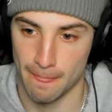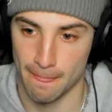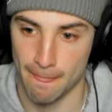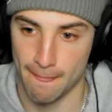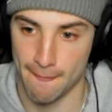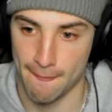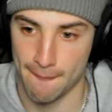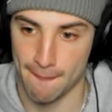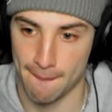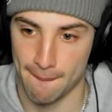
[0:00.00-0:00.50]

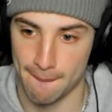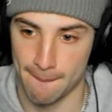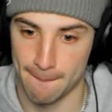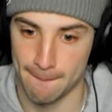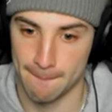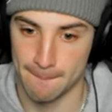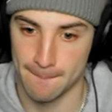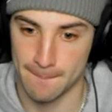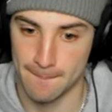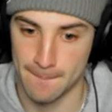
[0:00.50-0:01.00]

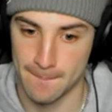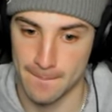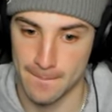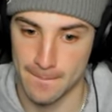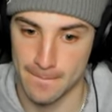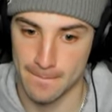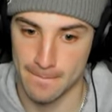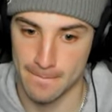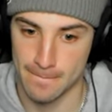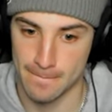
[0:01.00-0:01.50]

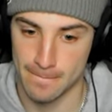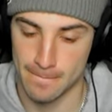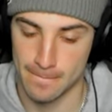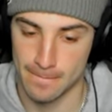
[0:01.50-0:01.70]
(silence)